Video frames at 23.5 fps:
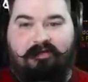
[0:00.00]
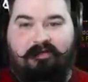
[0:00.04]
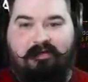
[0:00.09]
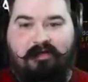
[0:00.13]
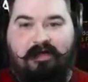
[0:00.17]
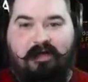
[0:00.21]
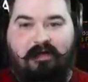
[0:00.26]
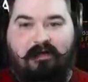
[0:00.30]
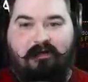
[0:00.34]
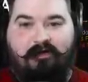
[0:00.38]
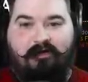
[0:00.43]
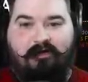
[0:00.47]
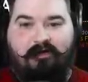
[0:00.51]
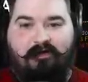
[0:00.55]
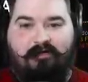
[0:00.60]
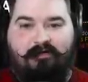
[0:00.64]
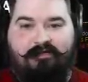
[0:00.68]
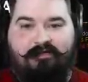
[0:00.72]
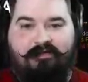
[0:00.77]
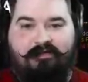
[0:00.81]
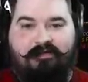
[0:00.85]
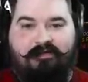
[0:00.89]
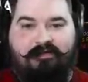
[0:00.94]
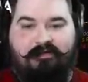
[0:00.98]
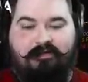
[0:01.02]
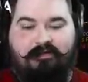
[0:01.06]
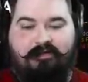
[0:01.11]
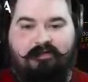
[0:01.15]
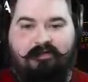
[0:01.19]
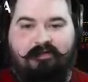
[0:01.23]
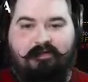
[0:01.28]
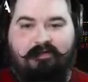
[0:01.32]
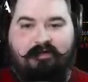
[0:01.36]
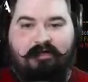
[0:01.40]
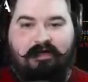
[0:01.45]
That hurts.
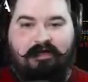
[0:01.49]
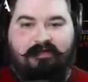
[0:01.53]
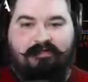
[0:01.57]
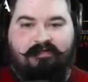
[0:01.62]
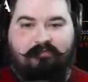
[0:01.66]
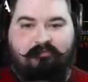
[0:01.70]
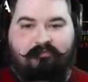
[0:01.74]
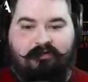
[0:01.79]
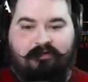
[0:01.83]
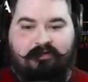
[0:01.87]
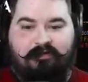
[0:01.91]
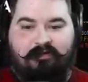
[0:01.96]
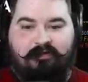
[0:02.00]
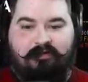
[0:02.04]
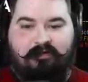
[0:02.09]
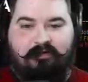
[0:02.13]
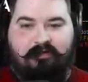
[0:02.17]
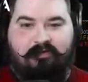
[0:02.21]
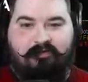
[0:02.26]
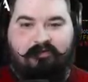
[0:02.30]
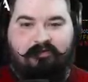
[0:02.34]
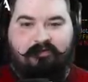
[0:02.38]
That's a button.